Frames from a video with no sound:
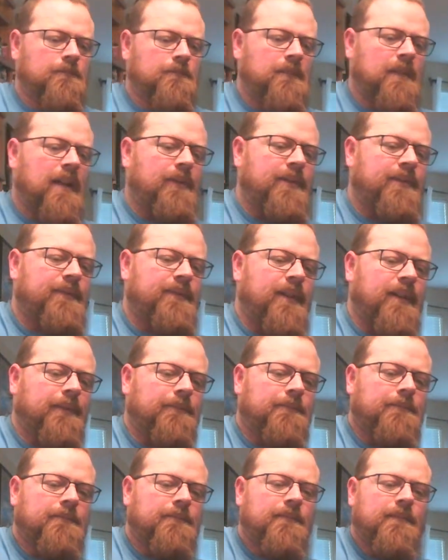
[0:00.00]
That was fun.
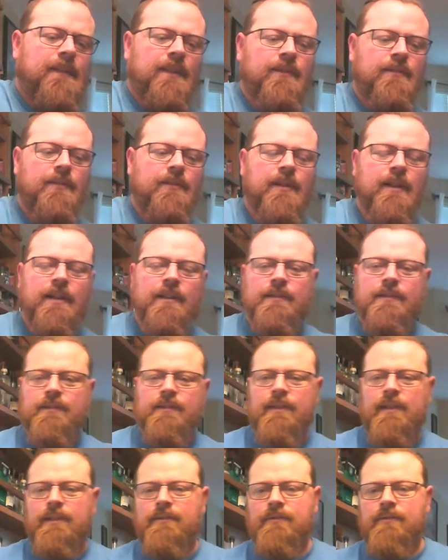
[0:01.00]
Thank you guys.
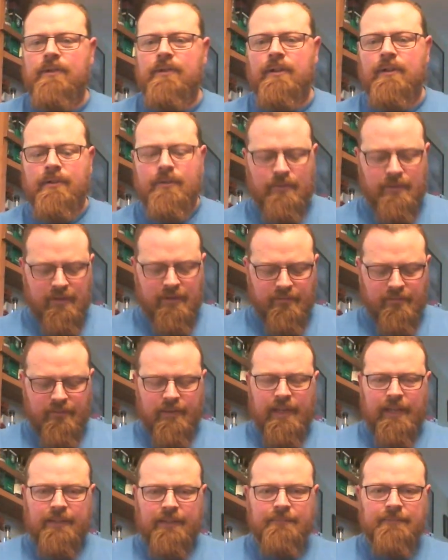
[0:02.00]
Thank you, John and Jody, for
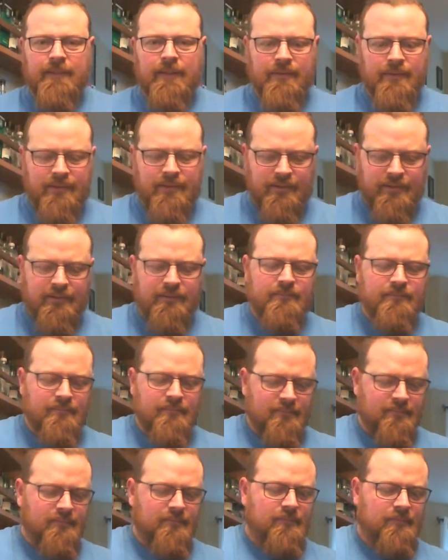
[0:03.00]
that. That was
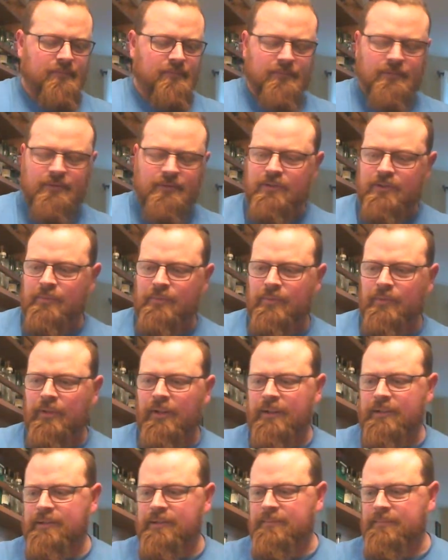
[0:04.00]
super
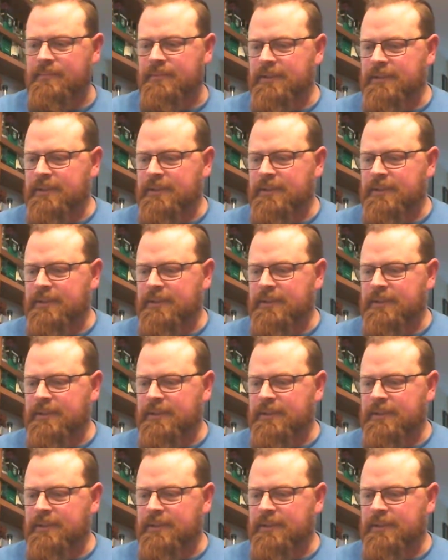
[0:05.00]
awesome.